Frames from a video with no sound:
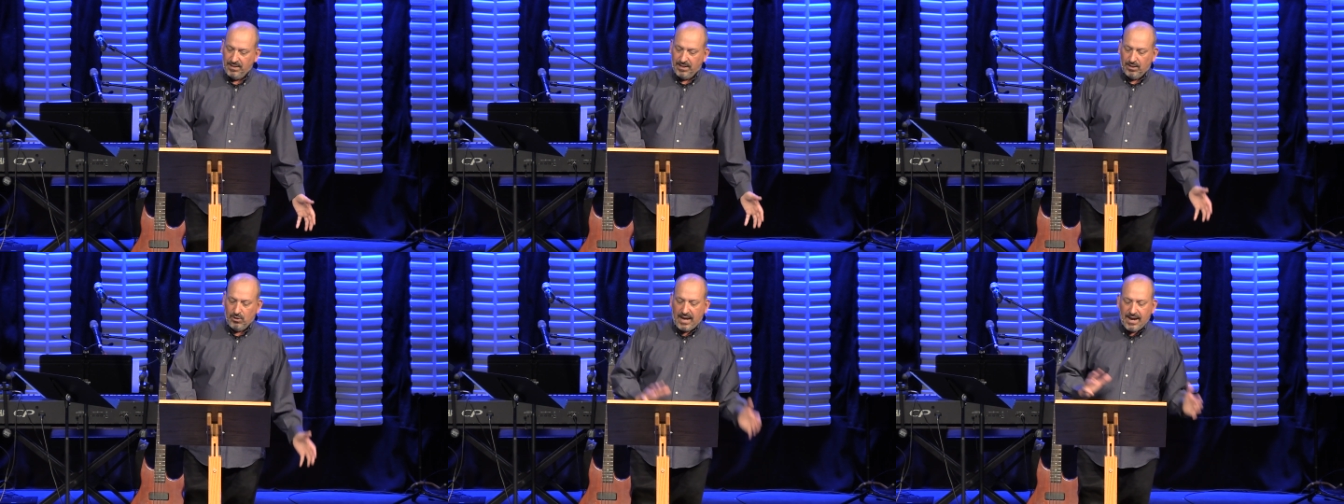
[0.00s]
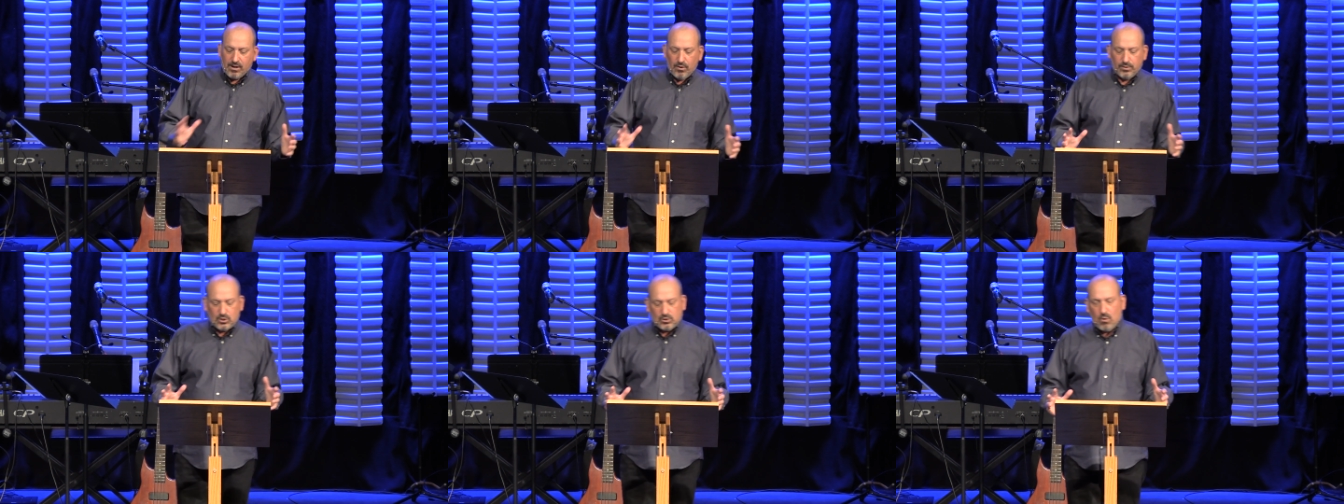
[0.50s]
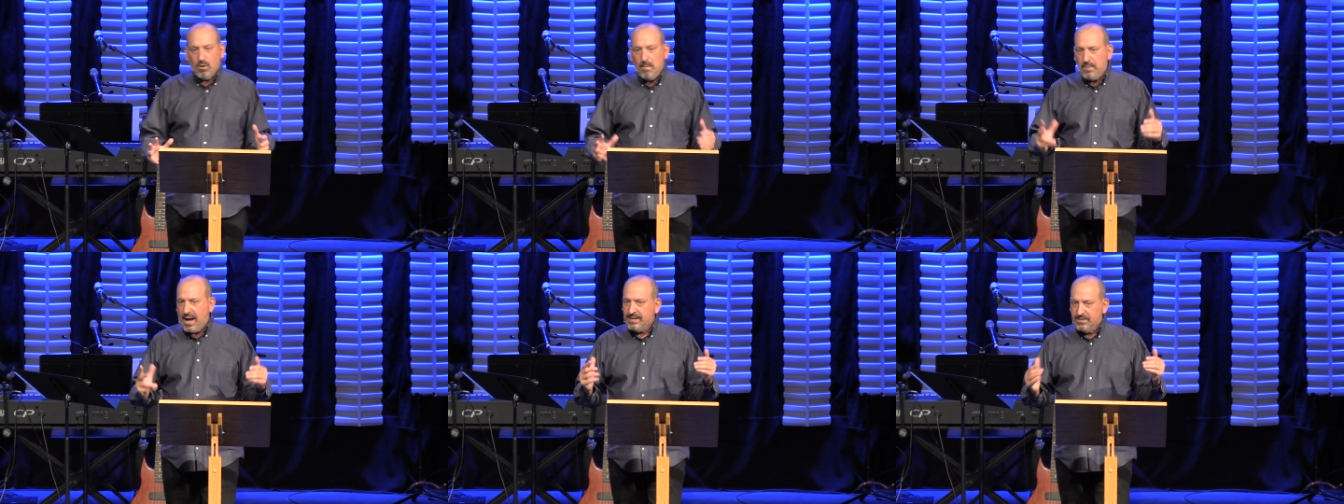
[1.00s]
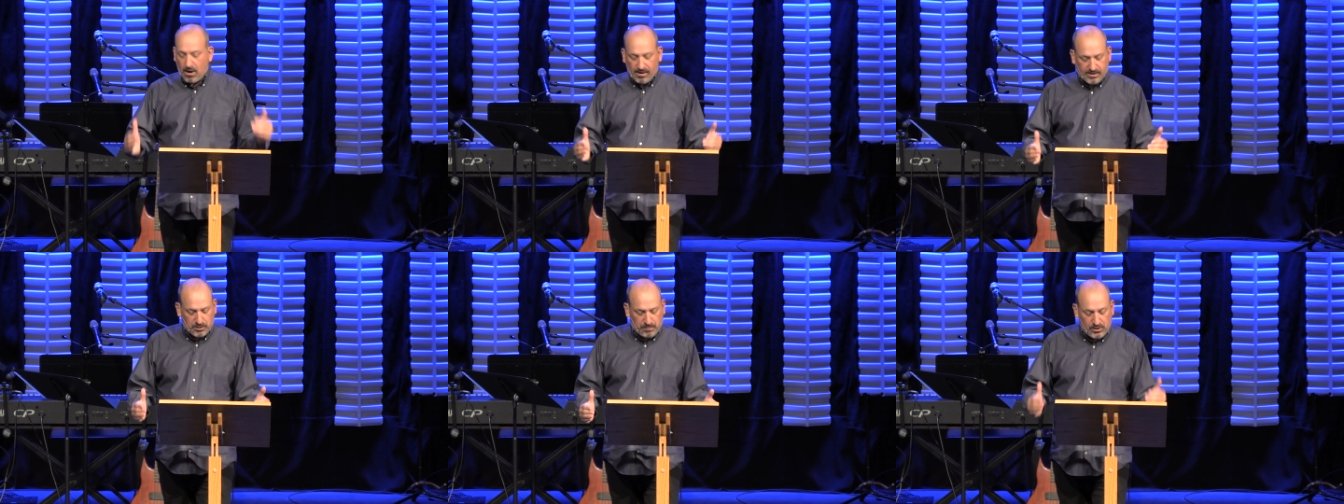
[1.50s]
You can't go to the store and buy
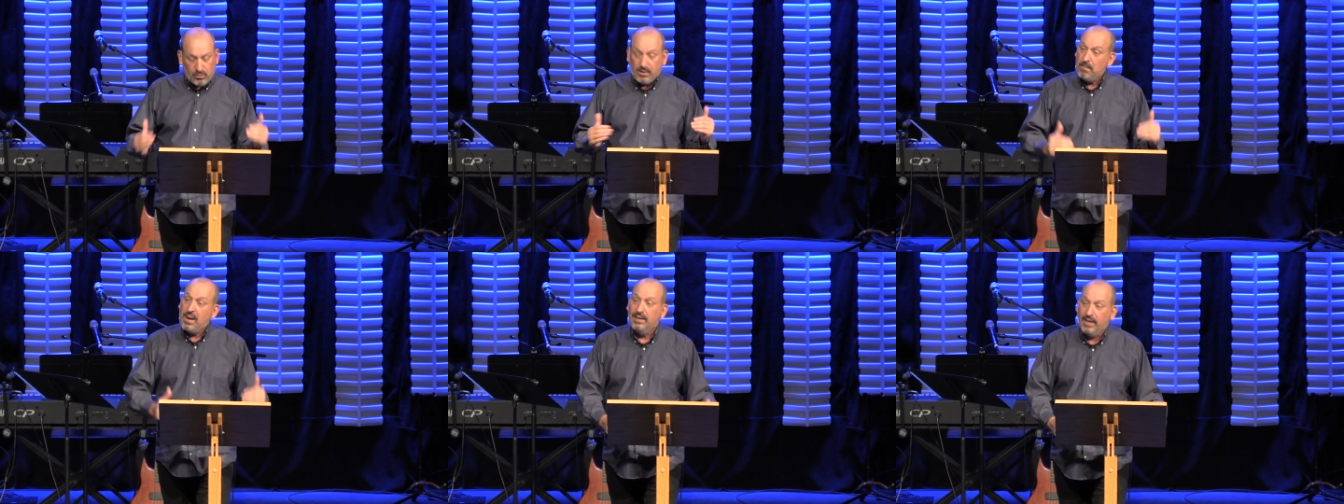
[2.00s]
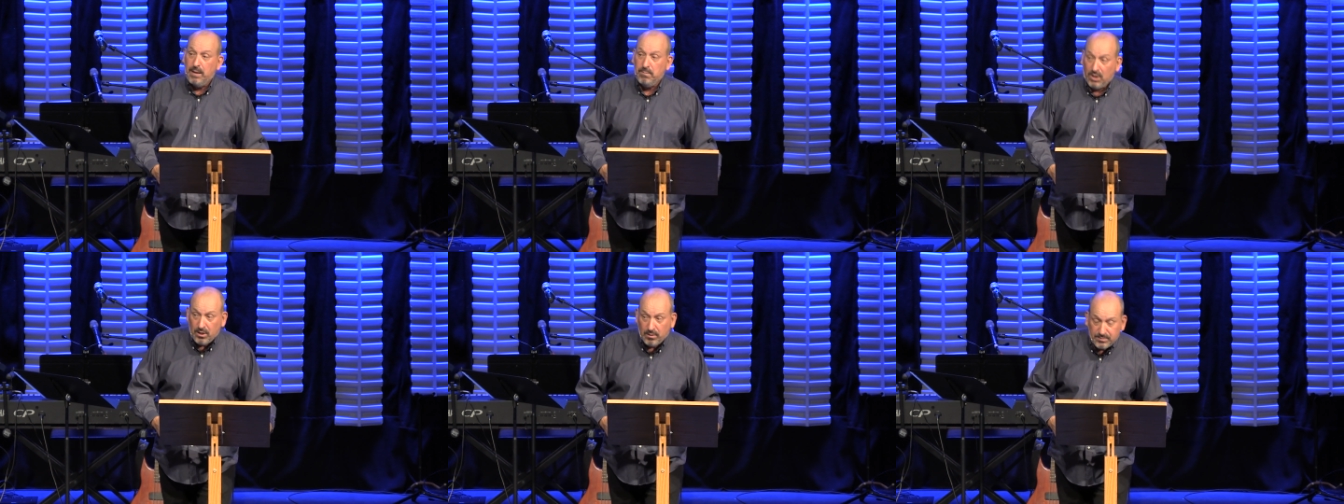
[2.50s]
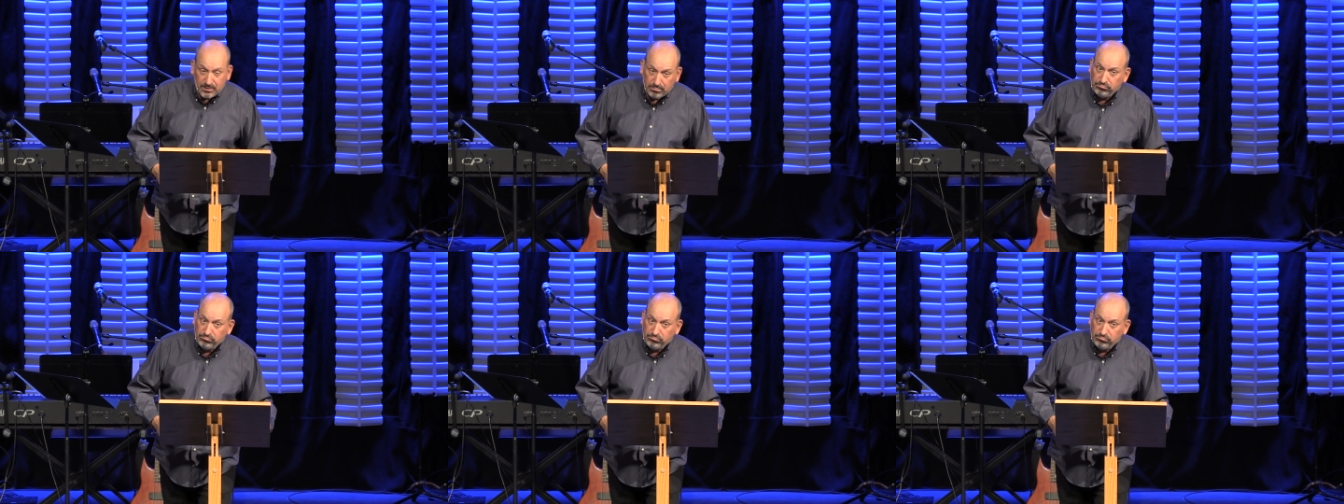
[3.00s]
darkness, but you can buy light bulbs.